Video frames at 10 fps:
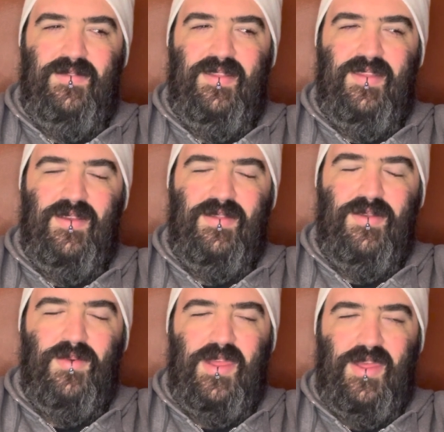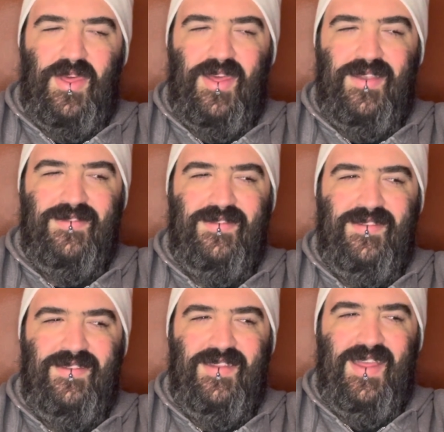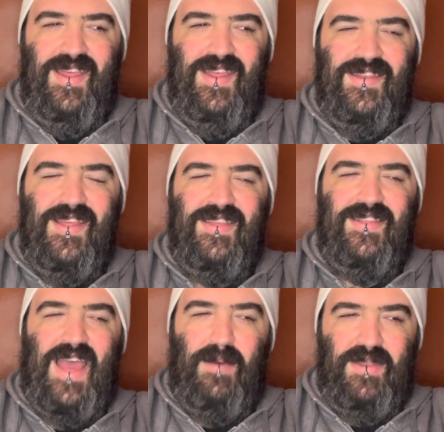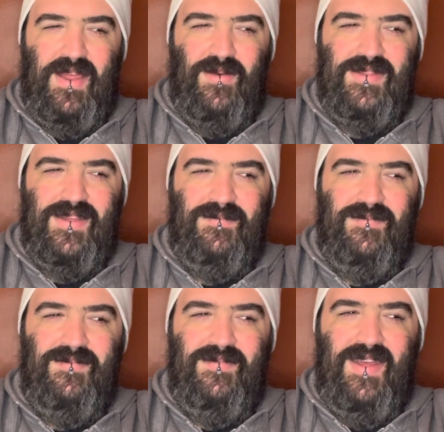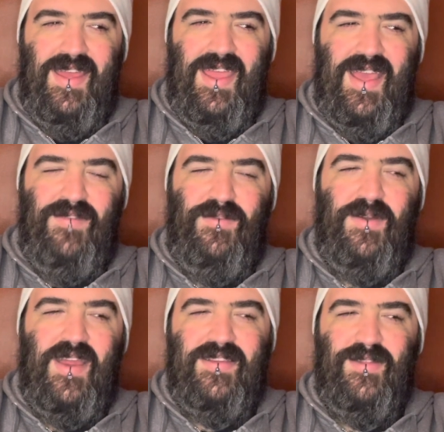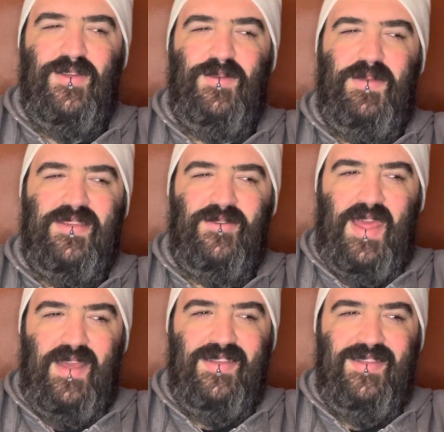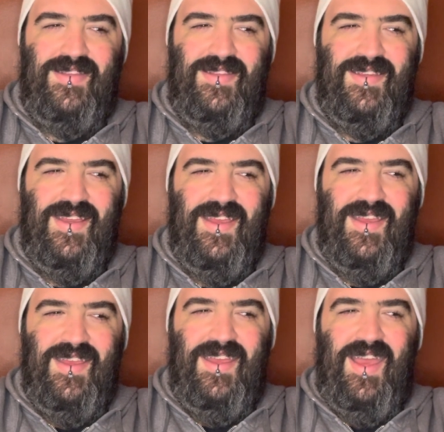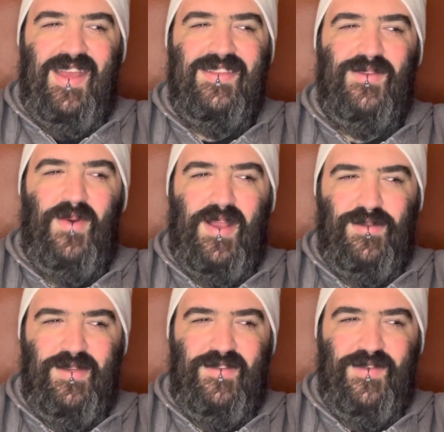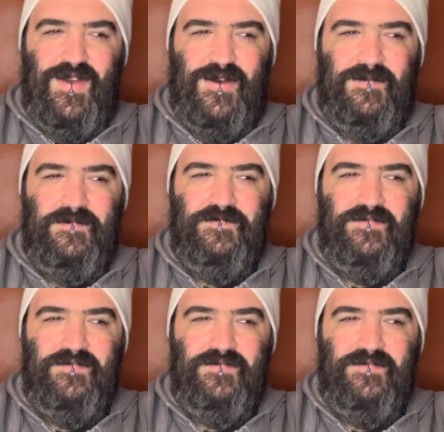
they're really good, but nothing's happening with them. And if you guys could just be so nice as to watch this film.